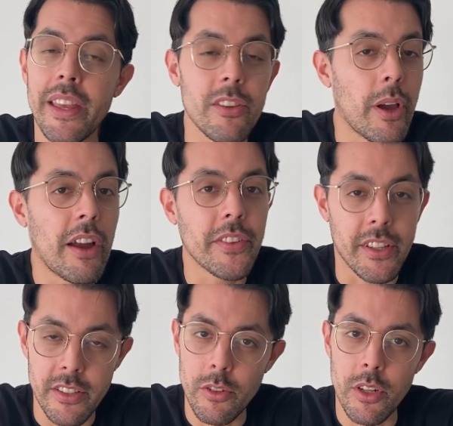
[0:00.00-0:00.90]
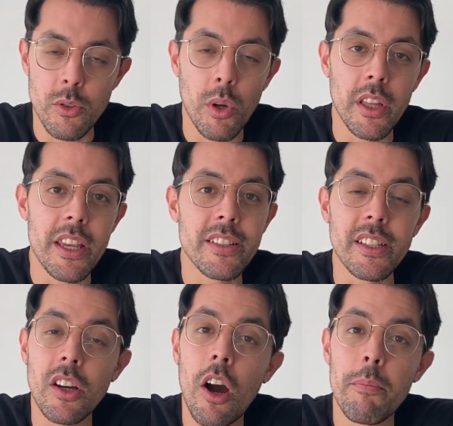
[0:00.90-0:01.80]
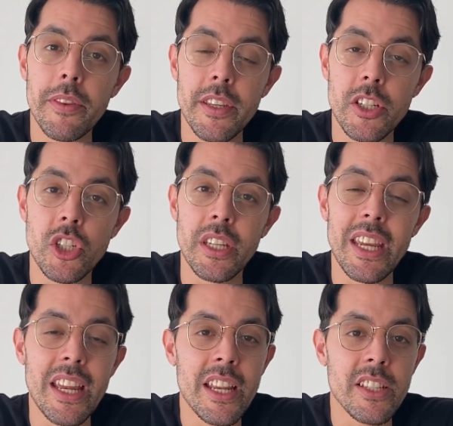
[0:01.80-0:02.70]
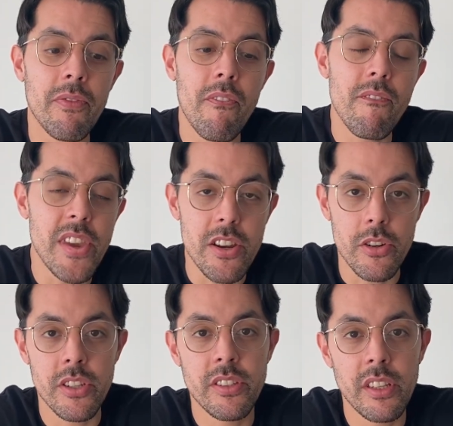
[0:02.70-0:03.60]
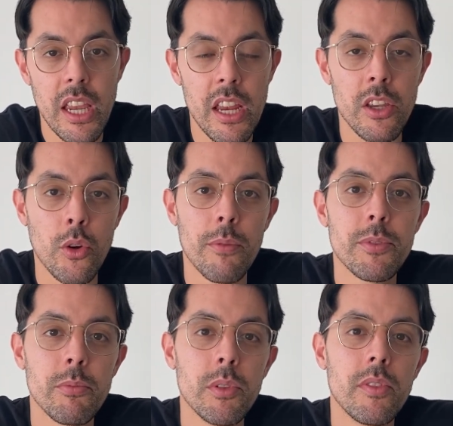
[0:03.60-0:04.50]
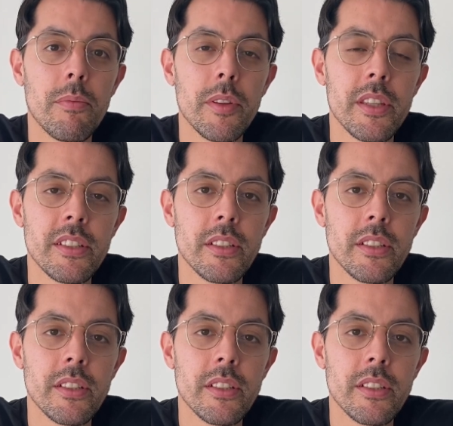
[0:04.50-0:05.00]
that you have to consider as well, is the competition. It is fierce in Europe to move up in these